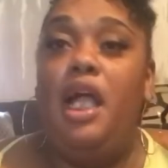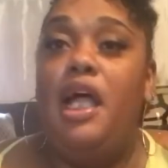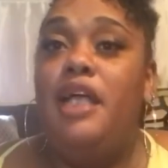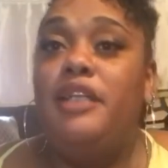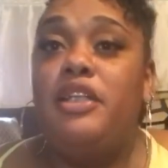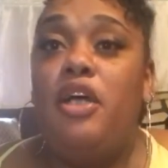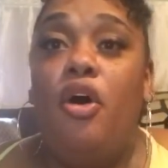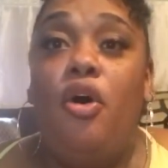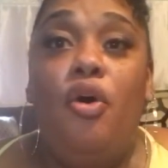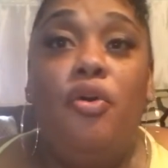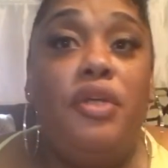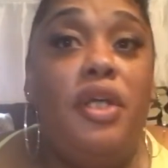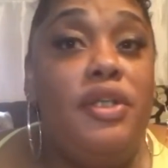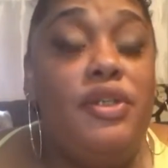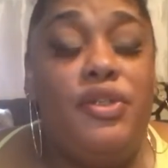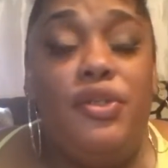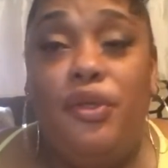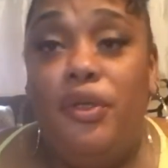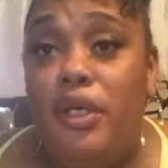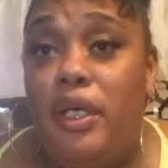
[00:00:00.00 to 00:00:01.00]
That's a whole
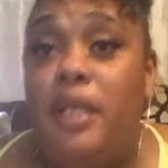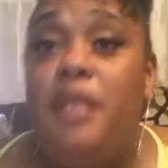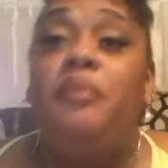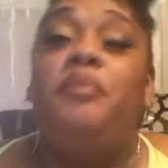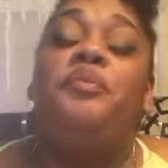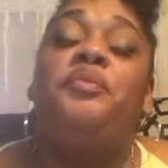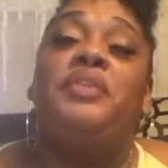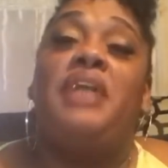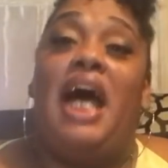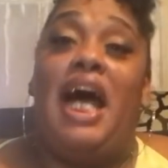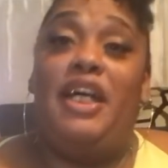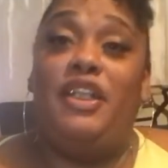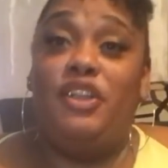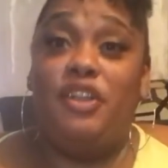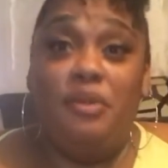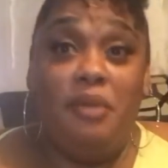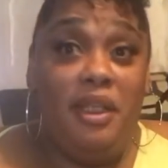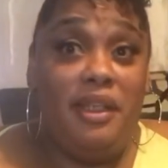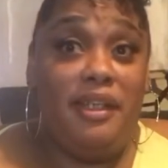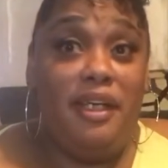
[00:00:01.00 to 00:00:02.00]
nother story. I
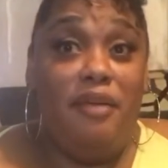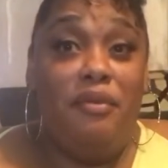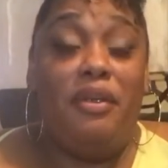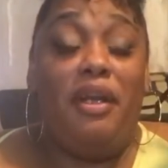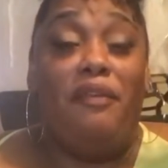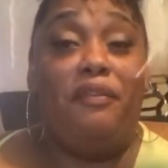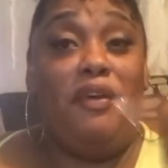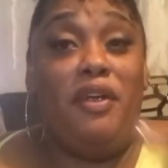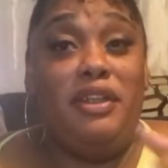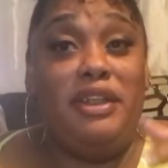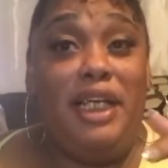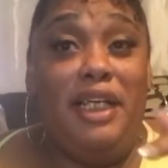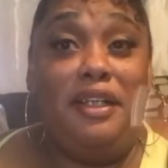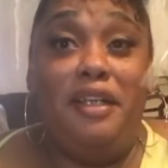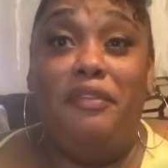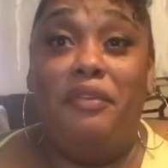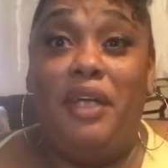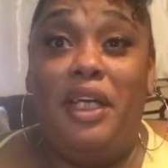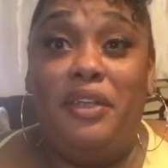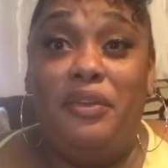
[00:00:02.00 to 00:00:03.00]
used to work there when I first got
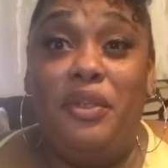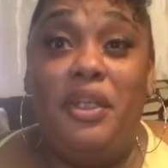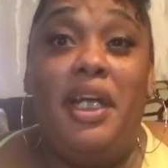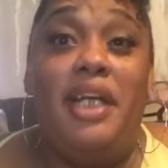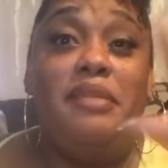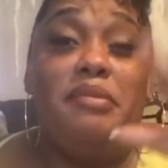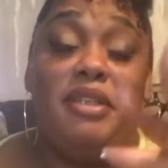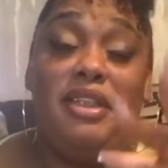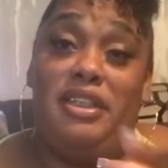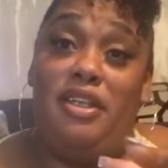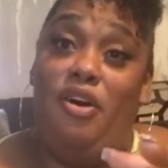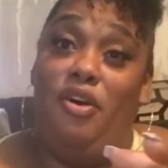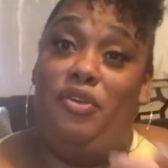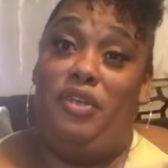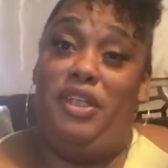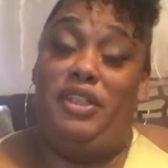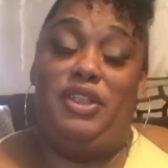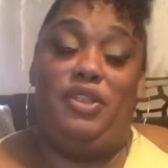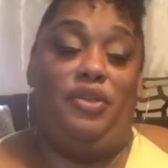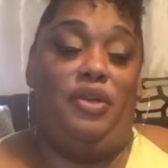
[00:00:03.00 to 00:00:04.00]
there for like 3 days, but that's a whole
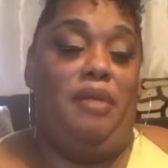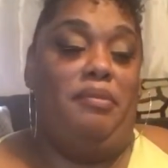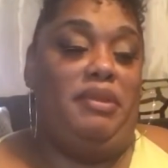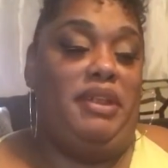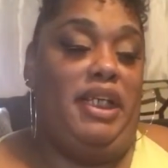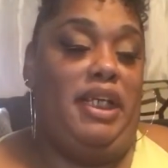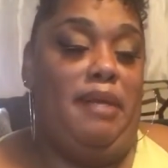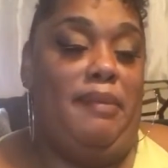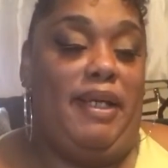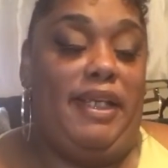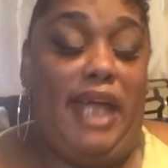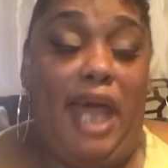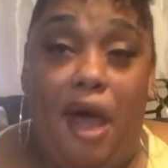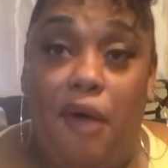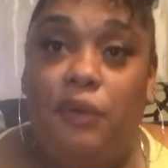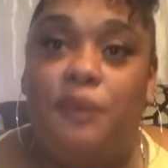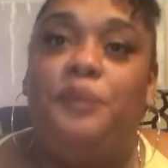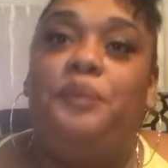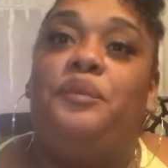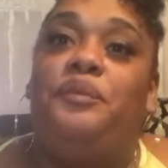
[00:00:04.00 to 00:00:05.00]
nother story. I'm gonna tell you about
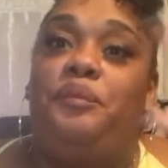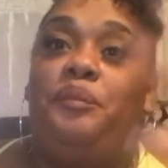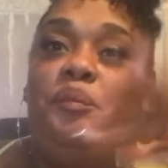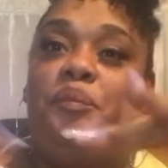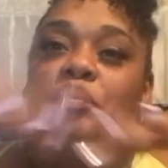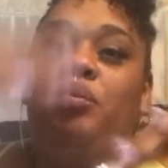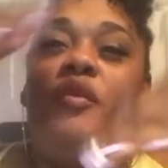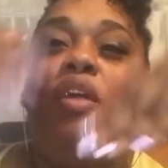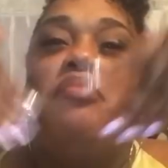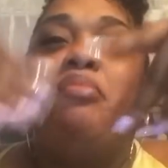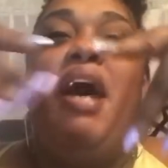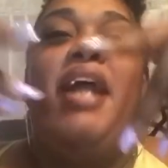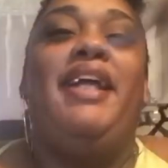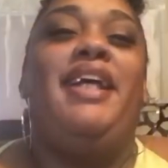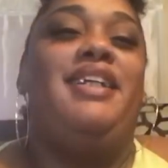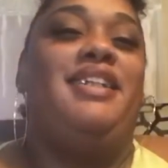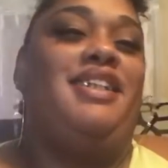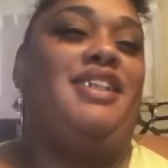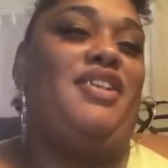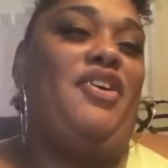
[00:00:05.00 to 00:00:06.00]
that one.
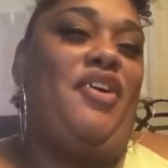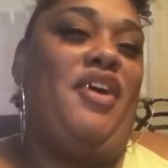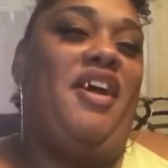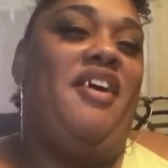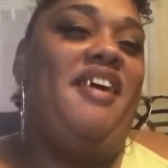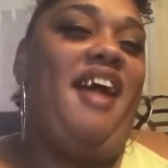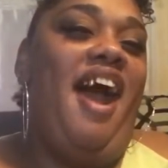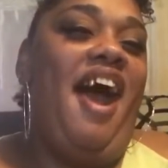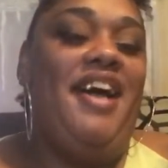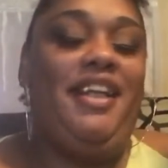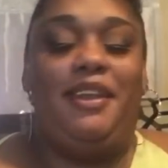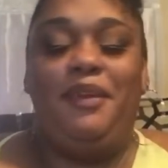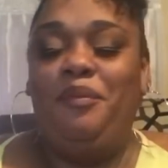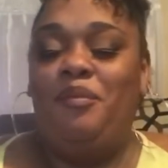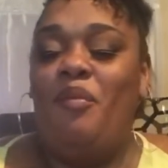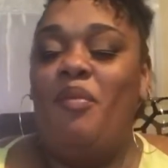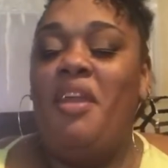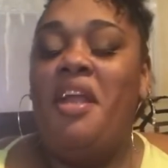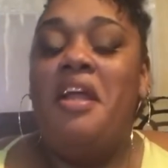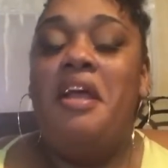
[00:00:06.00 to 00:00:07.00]
Probably in this story, okay?
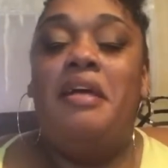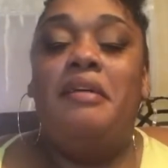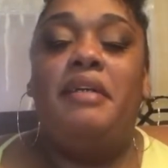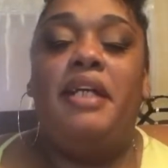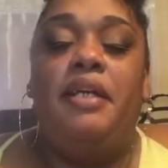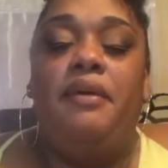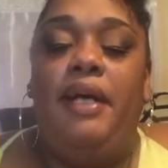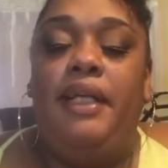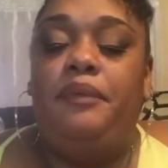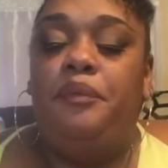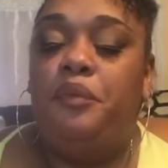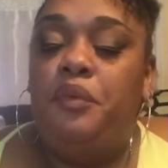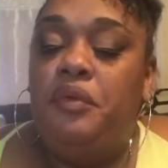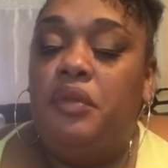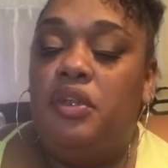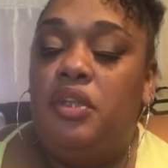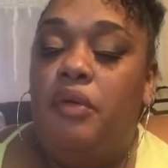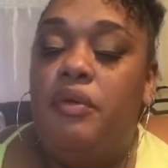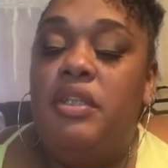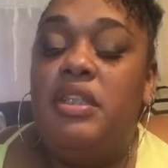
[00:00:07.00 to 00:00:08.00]
But anyway,
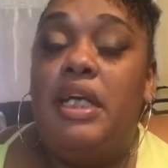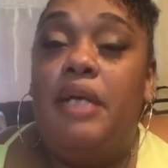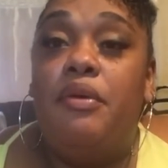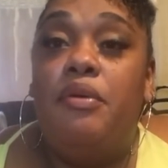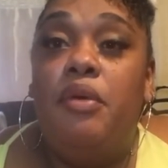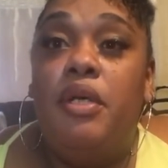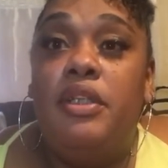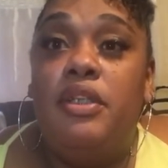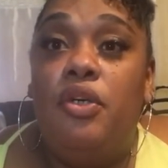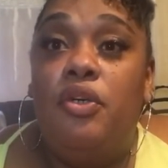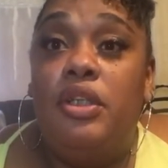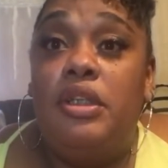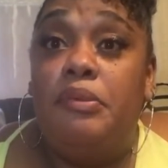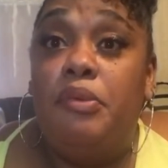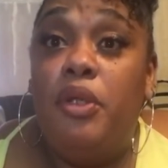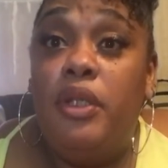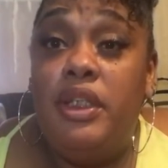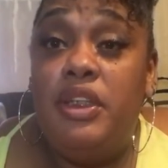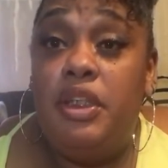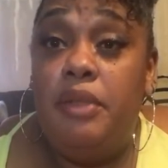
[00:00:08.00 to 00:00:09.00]
so it was like we wanted to go
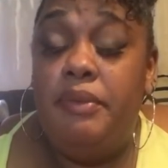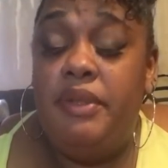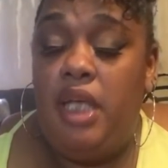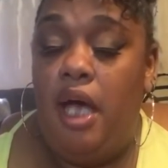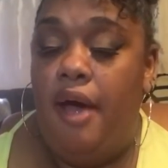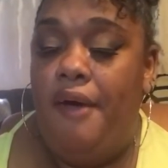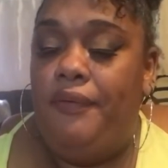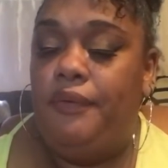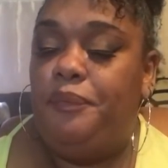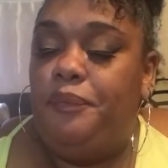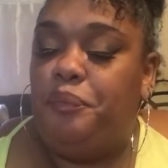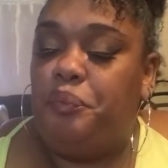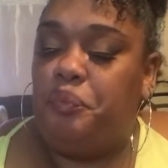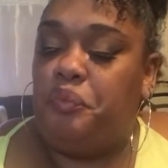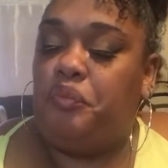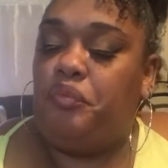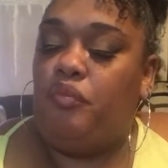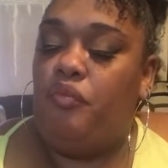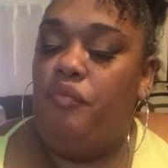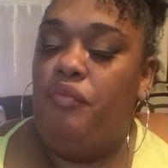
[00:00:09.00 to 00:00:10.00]
explore because she was off.
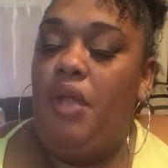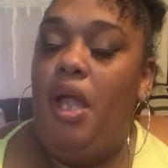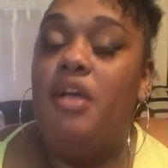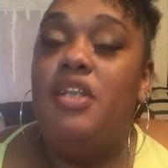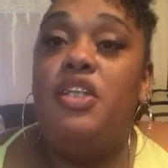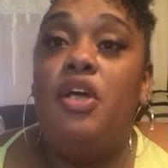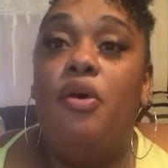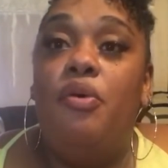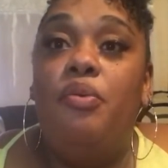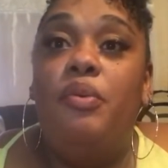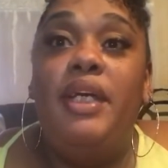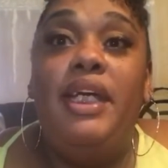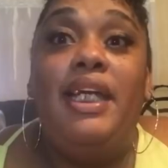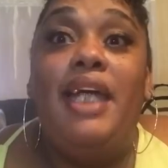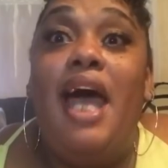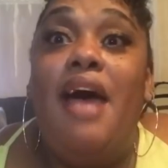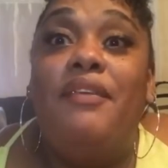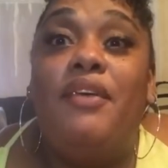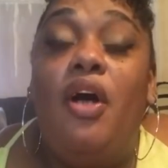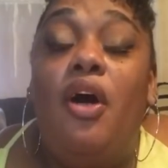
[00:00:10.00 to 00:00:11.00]
So we
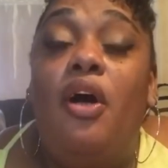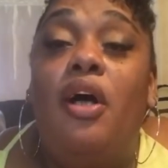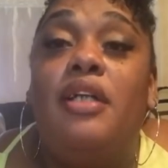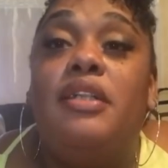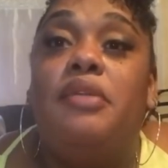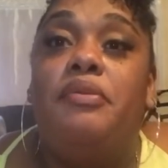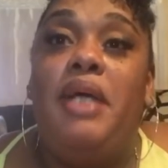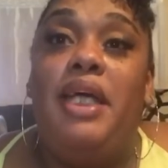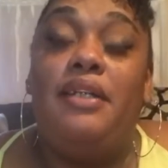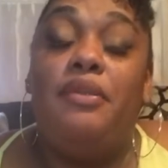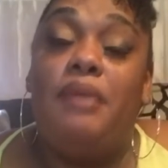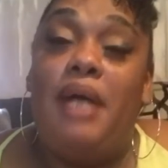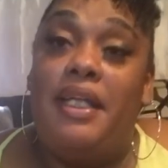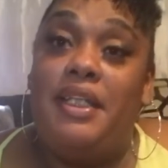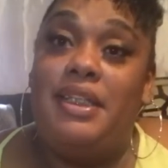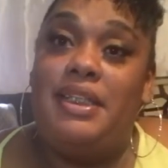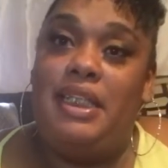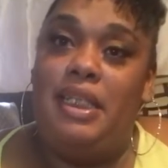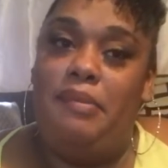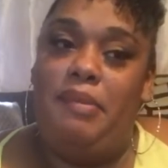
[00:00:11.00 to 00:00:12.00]
didn't have cars, so we had to
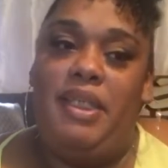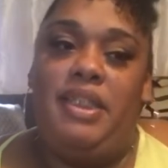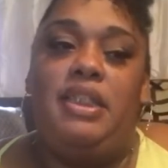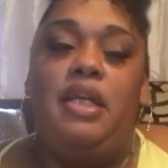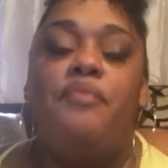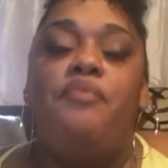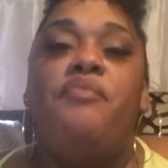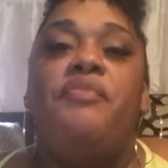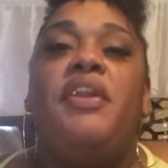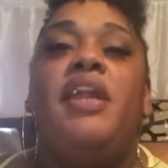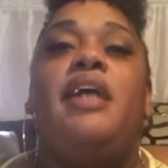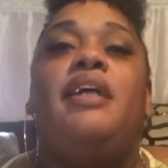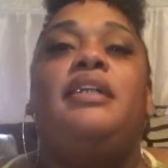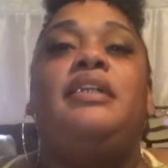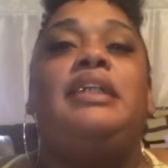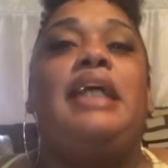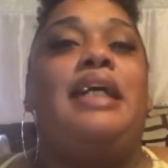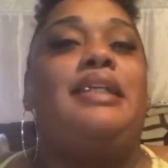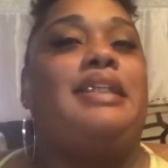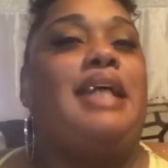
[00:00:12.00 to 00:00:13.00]
ride the city bus.
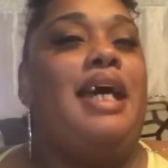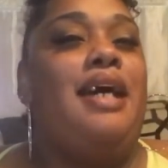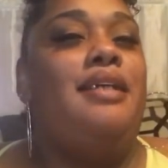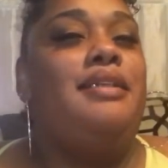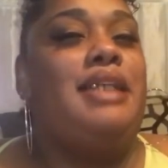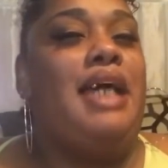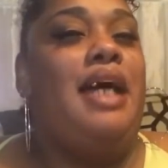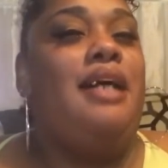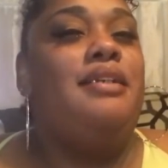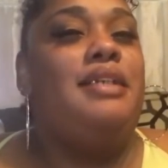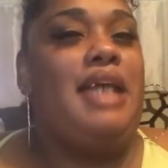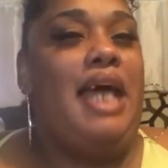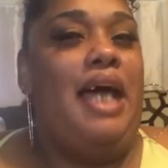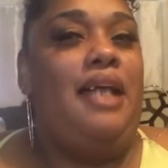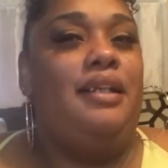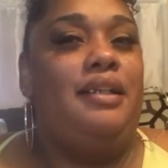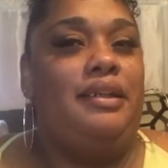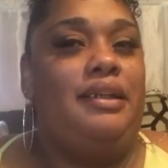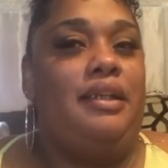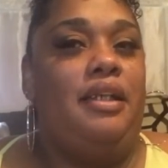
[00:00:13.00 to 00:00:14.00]
Now, downtown
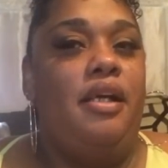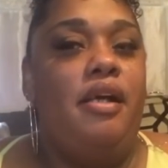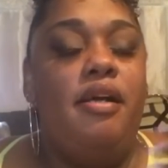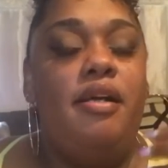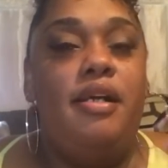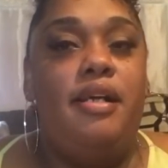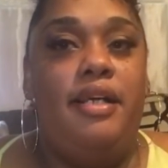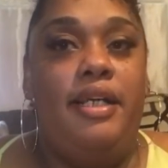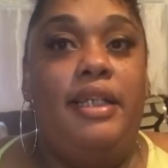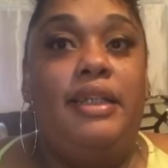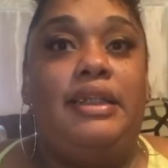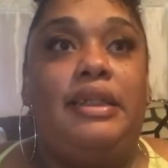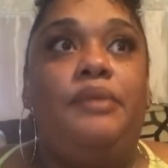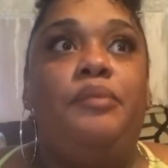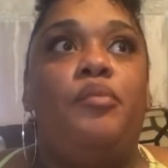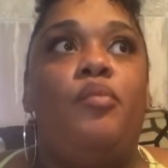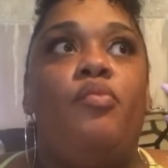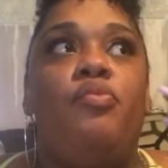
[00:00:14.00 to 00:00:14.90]
Dallas is